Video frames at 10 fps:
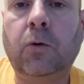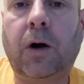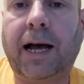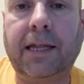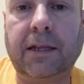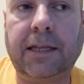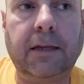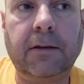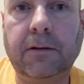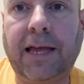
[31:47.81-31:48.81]

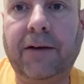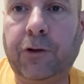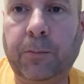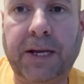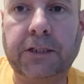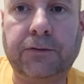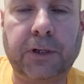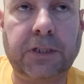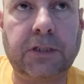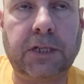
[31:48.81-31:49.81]
quietly have their best
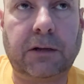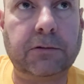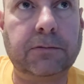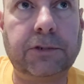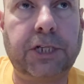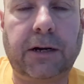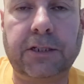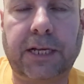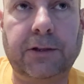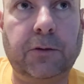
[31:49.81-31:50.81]
friends sell
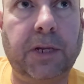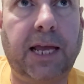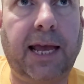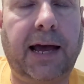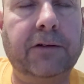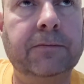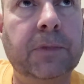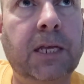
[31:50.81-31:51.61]
shares on their behalf.